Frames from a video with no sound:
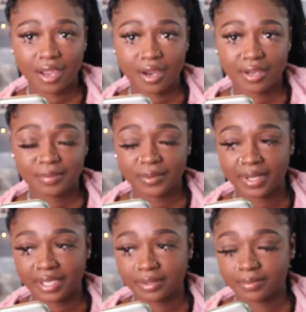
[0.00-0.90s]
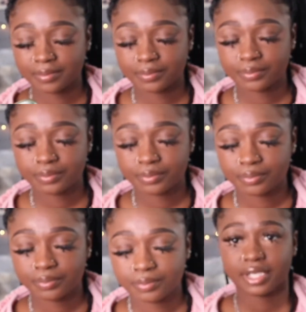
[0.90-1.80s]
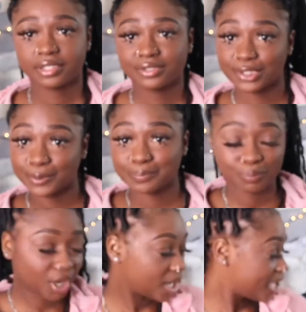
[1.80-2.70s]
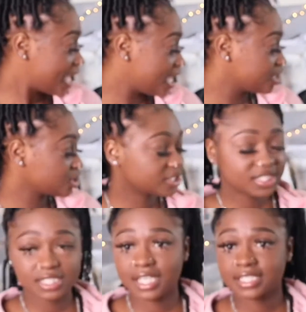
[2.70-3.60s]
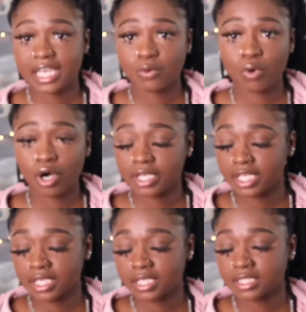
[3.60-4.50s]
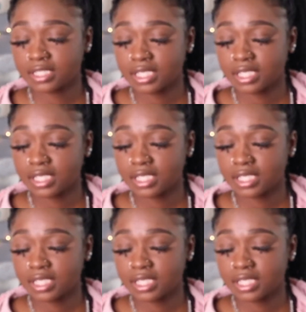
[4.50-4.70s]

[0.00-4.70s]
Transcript: Alright, bye-bye. Okay, so as y'all can see, they take walk-ins.